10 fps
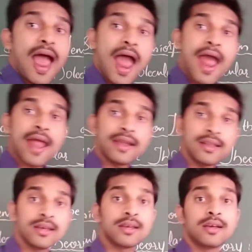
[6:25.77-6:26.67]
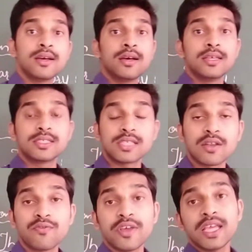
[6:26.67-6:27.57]
and
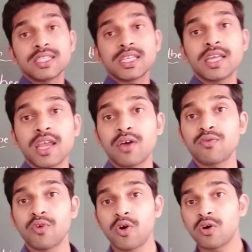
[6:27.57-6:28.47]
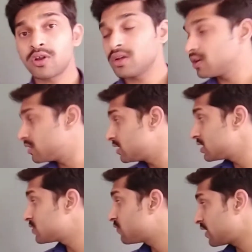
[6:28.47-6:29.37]
surface area for
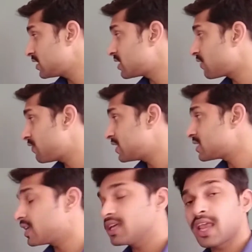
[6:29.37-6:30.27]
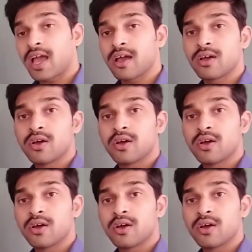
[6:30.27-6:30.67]
this free surface area